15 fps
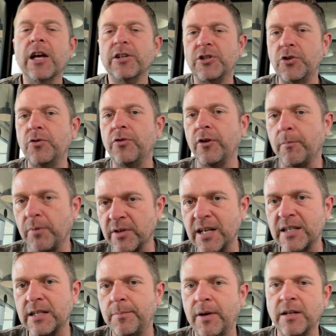to the
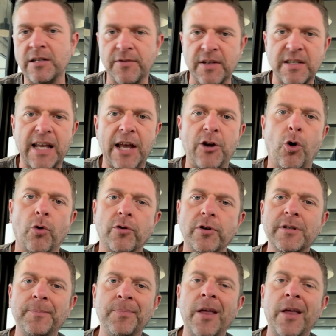participants and the stakeholders.